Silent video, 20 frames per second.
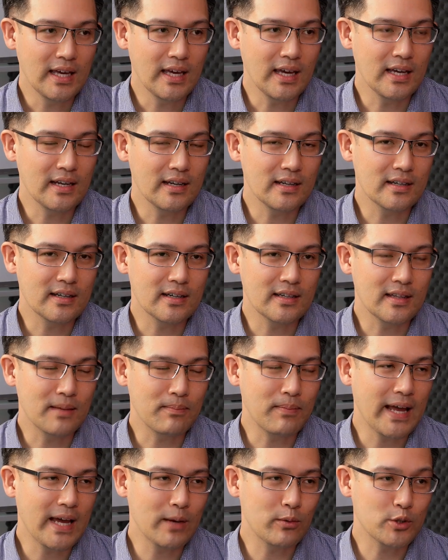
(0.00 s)
And the
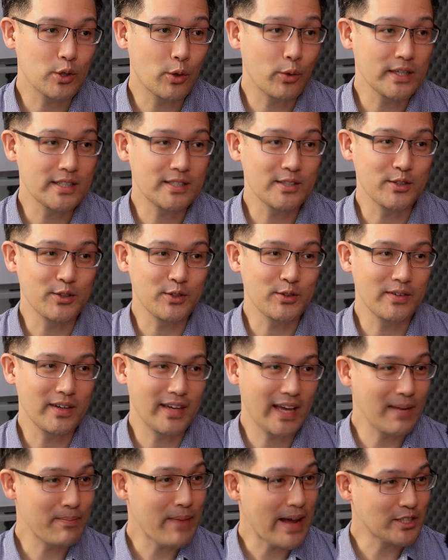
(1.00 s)
plan was always to
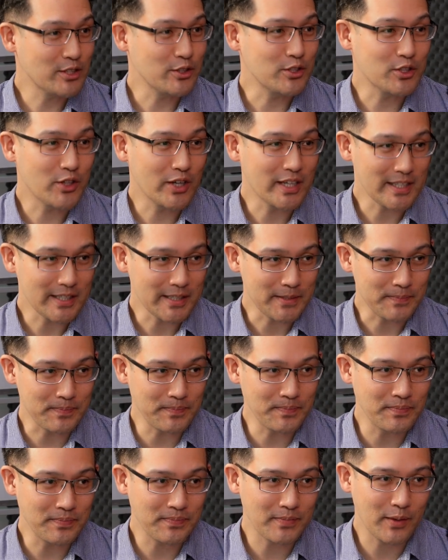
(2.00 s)
head back to Australia,
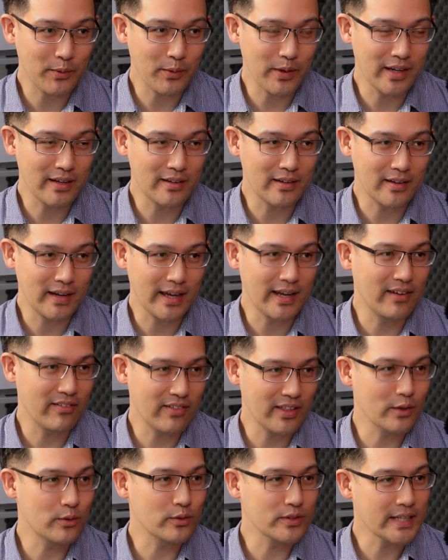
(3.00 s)
where I had
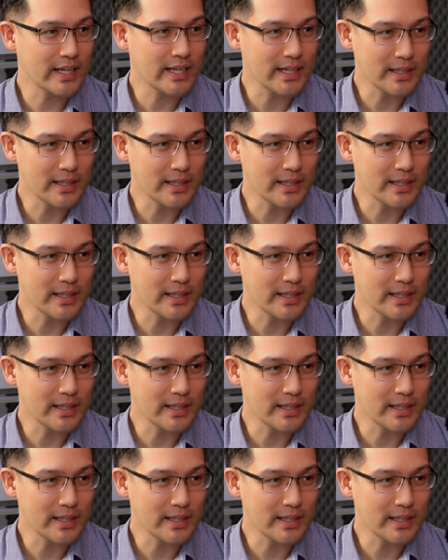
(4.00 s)
everything all set